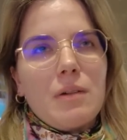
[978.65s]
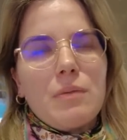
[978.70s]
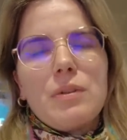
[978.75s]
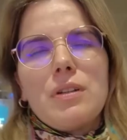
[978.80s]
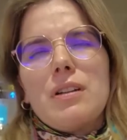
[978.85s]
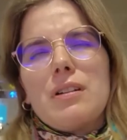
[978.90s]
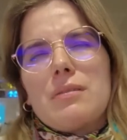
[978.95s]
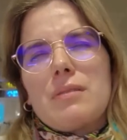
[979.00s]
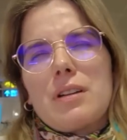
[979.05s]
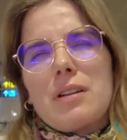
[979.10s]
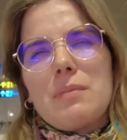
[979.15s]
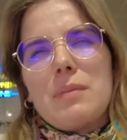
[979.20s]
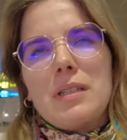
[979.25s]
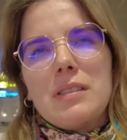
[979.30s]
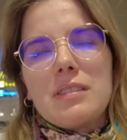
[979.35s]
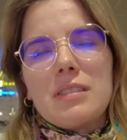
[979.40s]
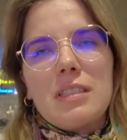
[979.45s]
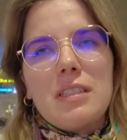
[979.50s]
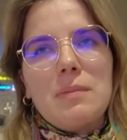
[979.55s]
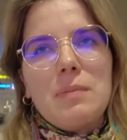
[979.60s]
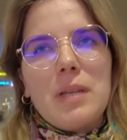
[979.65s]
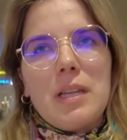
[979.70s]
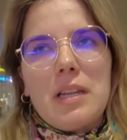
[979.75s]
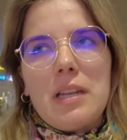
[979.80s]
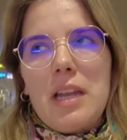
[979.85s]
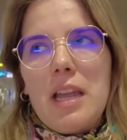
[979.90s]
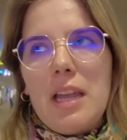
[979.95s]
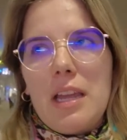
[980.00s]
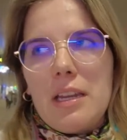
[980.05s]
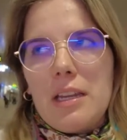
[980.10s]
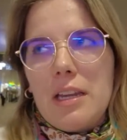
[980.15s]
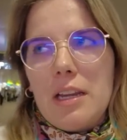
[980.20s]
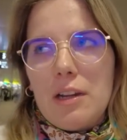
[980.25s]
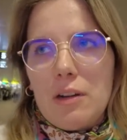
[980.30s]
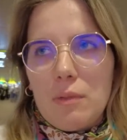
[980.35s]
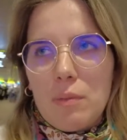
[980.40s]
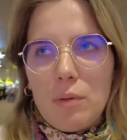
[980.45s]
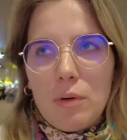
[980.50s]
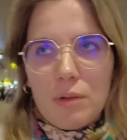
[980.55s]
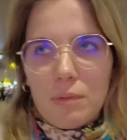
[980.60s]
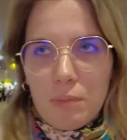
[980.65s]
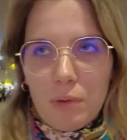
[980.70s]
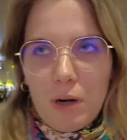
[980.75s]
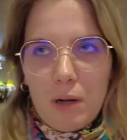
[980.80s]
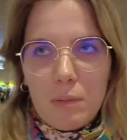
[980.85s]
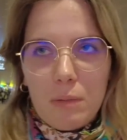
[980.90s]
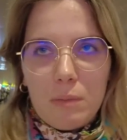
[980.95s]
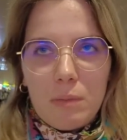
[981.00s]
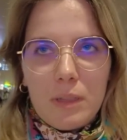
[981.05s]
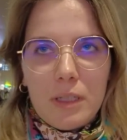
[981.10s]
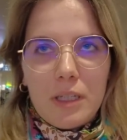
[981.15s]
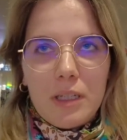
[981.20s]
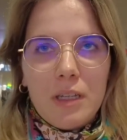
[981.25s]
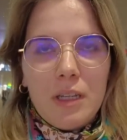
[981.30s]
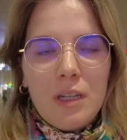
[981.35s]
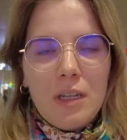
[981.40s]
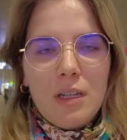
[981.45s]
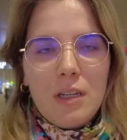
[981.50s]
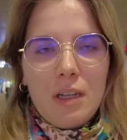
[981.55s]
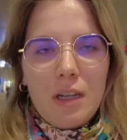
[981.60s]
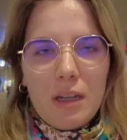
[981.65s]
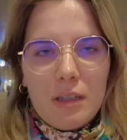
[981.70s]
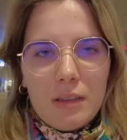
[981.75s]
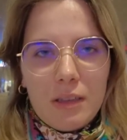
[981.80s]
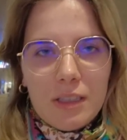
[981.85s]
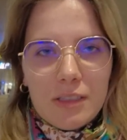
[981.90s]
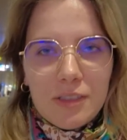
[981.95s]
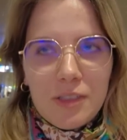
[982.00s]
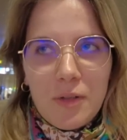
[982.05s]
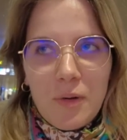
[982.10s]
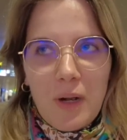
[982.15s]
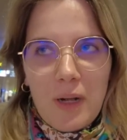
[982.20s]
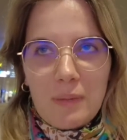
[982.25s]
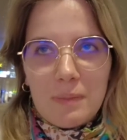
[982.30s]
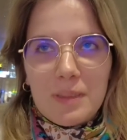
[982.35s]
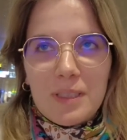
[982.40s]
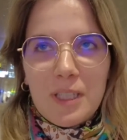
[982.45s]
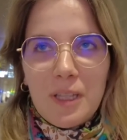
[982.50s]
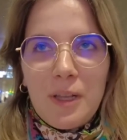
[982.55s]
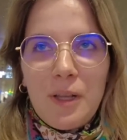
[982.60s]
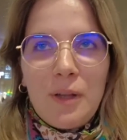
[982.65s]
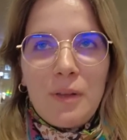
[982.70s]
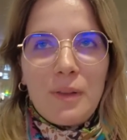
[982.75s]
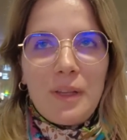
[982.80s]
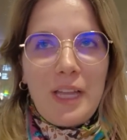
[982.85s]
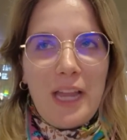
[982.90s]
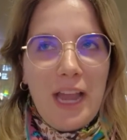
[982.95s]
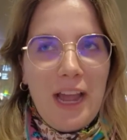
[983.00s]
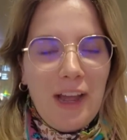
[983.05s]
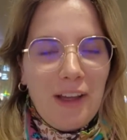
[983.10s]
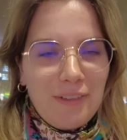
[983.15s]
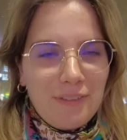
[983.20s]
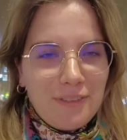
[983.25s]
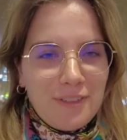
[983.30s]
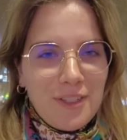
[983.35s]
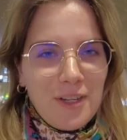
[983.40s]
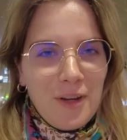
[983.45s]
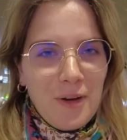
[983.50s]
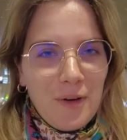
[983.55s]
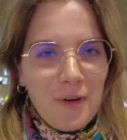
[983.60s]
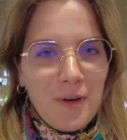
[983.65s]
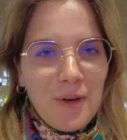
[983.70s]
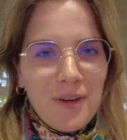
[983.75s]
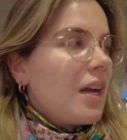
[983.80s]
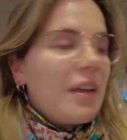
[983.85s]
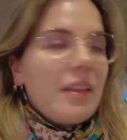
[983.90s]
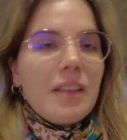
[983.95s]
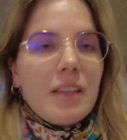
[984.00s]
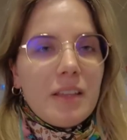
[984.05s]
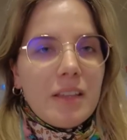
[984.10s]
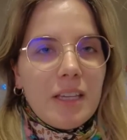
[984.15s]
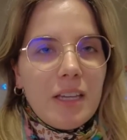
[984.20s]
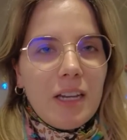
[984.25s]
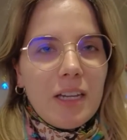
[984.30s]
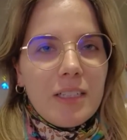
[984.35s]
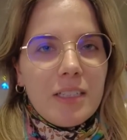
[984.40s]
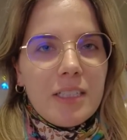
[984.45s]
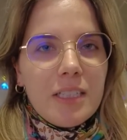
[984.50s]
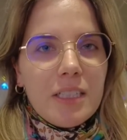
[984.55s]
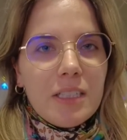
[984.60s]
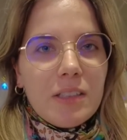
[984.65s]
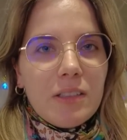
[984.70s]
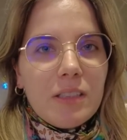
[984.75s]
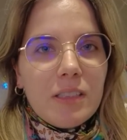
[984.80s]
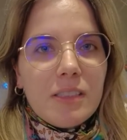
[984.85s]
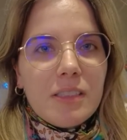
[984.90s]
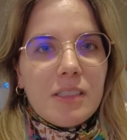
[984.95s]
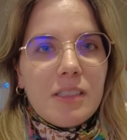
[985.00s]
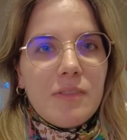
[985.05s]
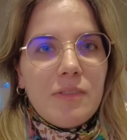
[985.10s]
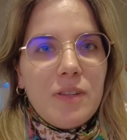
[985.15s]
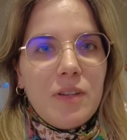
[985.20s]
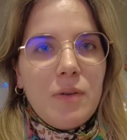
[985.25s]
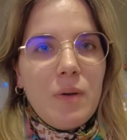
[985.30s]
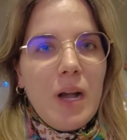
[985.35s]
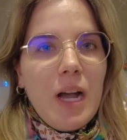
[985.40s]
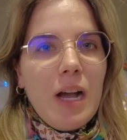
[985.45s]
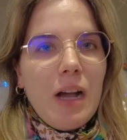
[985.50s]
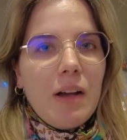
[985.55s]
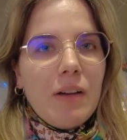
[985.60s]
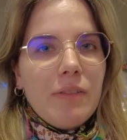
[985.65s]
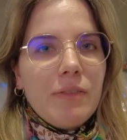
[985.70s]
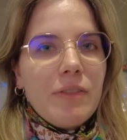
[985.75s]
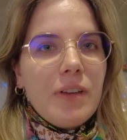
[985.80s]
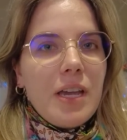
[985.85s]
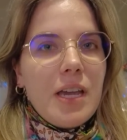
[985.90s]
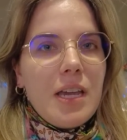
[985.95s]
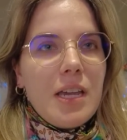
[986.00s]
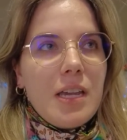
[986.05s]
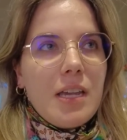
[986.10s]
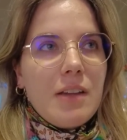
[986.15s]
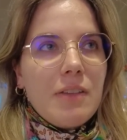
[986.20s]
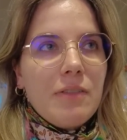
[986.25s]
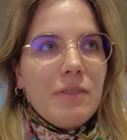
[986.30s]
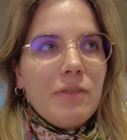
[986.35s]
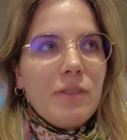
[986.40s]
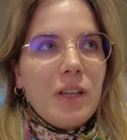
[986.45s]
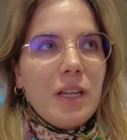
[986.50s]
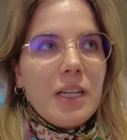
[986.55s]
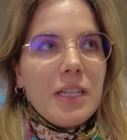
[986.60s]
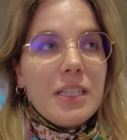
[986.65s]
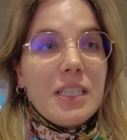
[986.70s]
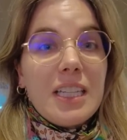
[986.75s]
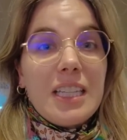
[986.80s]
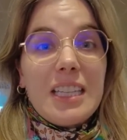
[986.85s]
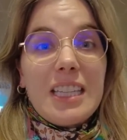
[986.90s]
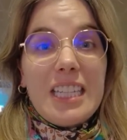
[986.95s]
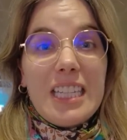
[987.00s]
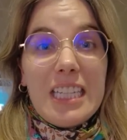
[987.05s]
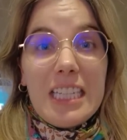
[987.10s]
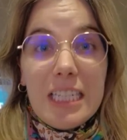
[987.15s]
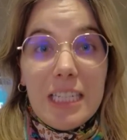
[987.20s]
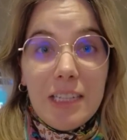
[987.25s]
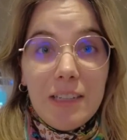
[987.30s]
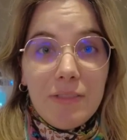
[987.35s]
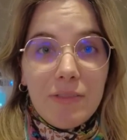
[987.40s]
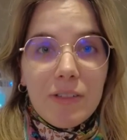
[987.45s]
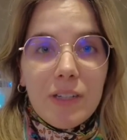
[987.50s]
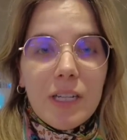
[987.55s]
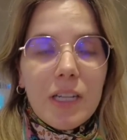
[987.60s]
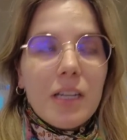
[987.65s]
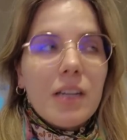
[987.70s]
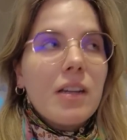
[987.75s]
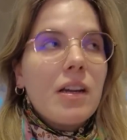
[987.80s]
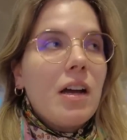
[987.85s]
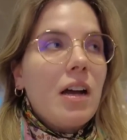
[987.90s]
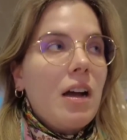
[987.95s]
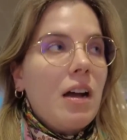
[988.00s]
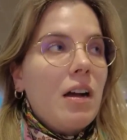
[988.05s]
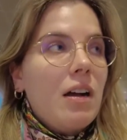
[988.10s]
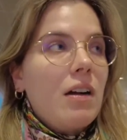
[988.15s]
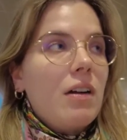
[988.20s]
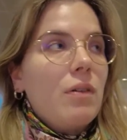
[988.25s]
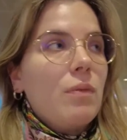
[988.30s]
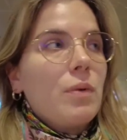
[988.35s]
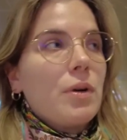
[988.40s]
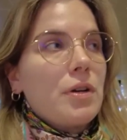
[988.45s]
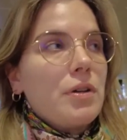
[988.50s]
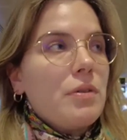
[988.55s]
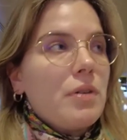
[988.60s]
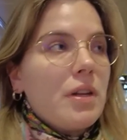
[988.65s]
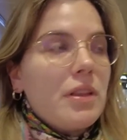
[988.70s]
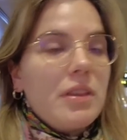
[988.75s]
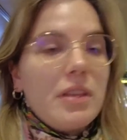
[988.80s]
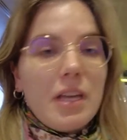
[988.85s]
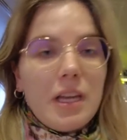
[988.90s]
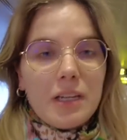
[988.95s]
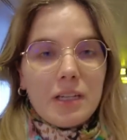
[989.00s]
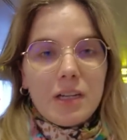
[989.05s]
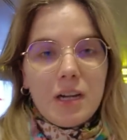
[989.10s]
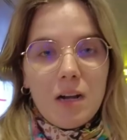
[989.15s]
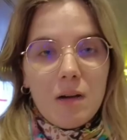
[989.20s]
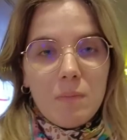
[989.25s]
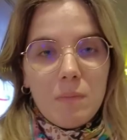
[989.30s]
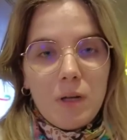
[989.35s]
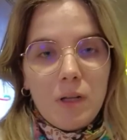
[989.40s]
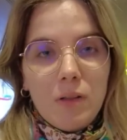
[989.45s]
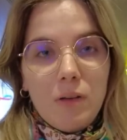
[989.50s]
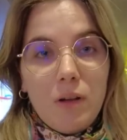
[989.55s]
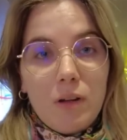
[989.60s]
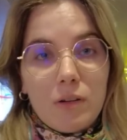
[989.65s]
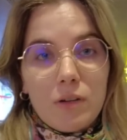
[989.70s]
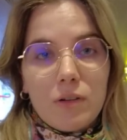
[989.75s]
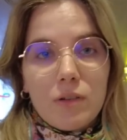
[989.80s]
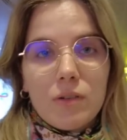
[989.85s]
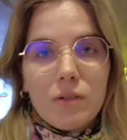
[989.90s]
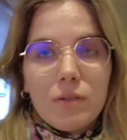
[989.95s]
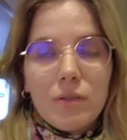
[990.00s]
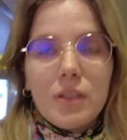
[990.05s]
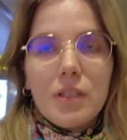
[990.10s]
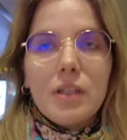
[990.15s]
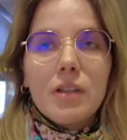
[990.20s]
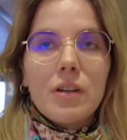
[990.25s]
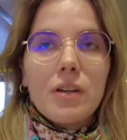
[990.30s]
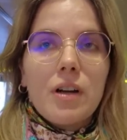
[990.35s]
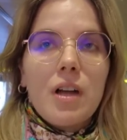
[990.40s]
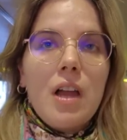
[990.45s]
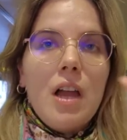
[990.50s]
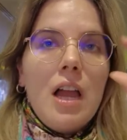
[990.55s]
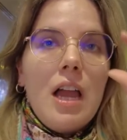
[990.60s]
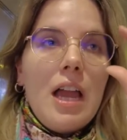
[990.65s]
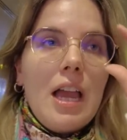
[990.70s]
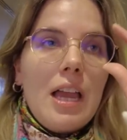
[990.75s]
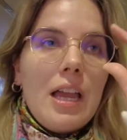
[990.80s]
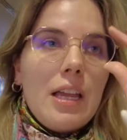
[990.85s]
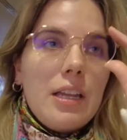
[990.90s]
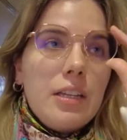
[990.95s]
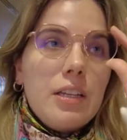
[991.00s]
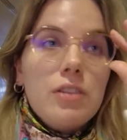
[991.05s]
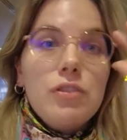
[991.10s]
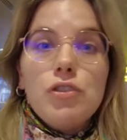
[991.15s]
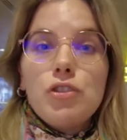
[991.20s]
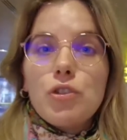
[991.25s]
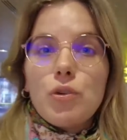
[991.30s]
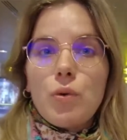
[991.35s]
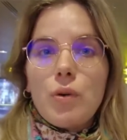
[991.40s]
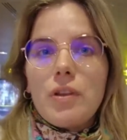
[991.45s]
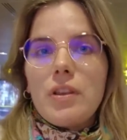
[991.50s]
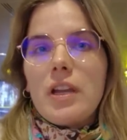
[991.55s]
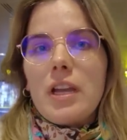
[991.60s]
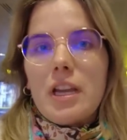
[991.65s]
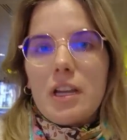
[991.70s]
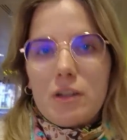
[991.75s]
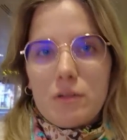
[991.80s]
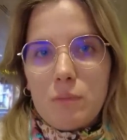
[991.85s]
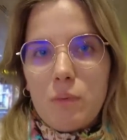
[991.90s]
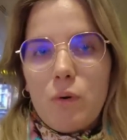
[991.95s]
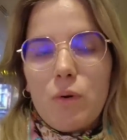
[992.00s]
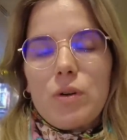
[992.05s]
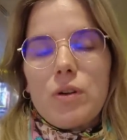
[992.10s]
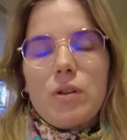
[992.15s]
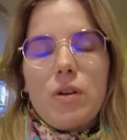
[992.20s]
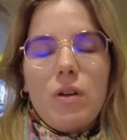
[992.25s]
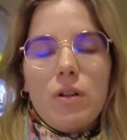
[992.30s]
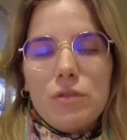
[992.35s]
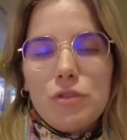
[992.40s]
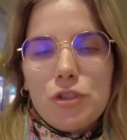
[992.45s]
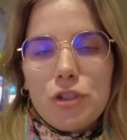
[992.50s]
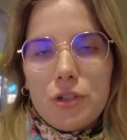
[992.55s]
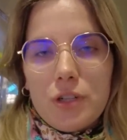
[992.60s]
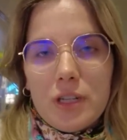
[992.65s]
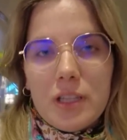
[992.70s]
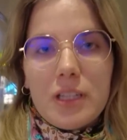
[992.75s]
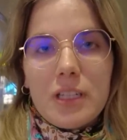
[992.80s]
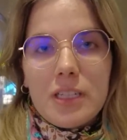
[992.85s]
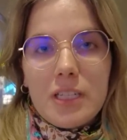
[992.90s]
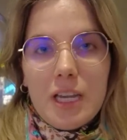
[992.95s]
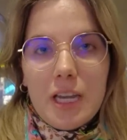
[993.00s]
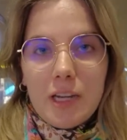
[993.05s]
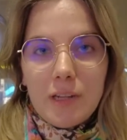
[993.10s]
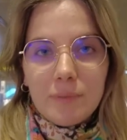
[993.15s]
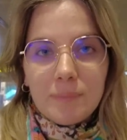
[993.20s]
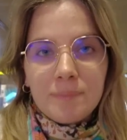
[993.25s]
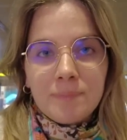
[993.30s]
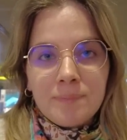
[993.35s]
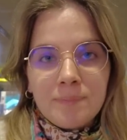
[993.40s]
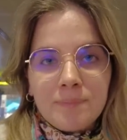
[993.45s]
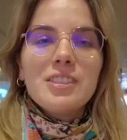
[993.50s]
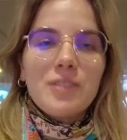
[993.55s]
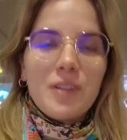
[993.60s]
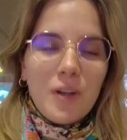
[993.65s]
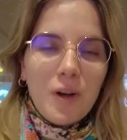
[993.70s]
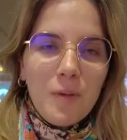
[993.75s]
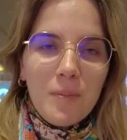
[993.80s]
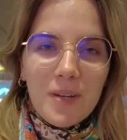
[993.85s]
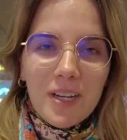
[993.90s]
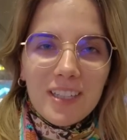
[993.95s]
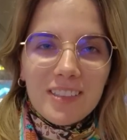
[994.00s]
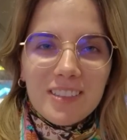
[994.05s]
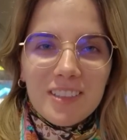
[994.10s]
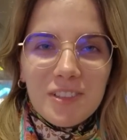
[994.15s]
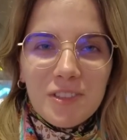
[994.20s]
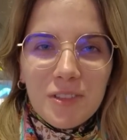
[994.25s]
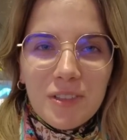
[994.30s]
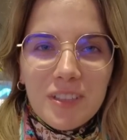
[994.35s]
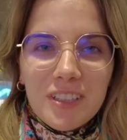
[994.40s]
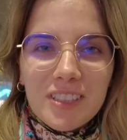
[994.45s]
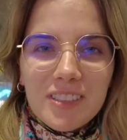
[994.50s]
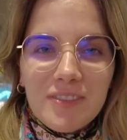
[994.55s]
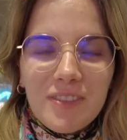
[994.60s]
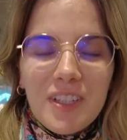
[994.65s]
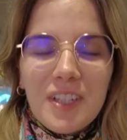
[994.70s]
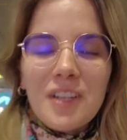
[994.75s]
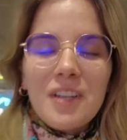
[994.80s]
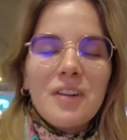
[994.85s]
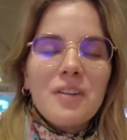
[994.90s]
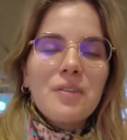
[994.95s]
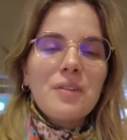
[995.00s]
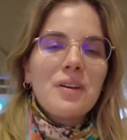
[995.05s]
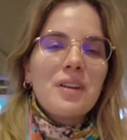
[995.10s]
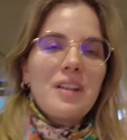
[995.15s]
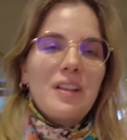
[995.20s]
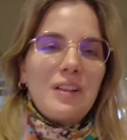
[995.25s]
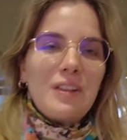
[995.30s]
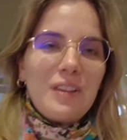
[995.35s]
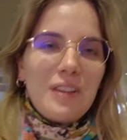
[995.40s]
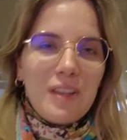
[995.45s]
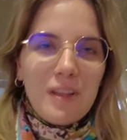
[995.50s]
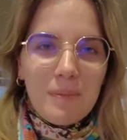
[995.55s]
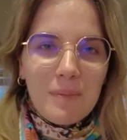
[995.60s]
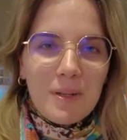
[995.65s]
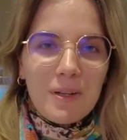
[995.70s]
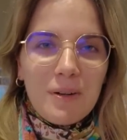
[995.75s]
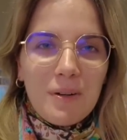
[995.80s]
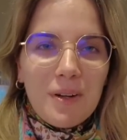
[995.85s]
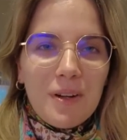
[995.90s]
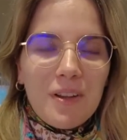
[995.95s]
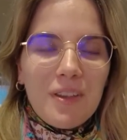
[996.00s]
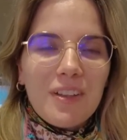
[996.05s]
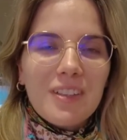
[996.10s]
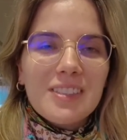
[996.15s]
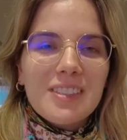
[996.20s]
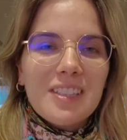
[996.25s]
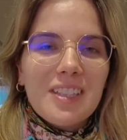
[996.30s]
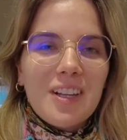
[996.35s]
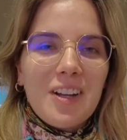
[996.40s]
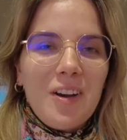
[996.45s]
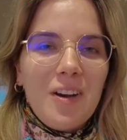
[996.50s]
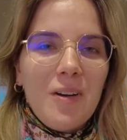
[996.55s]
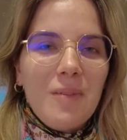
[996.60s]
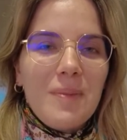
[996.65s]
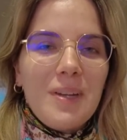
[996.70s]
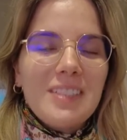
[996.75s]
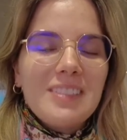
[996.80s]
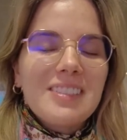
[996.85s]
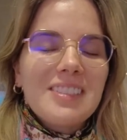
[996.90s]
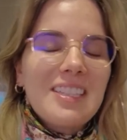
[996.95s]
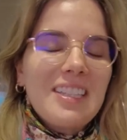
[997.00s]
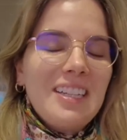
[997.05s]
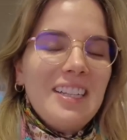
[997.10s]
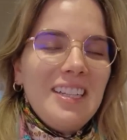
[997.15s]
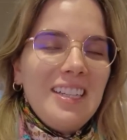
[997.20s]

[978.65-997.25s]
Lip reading: I would not recommend sleeping in any airport, probably, unless you absolutely have to. I think the ideal is if you have a flight in the evening, where you can then come a lot earlier and enjoy the airport all during the day. So I hope you guys enjoyed this video. Let me know your thoughts in the comments.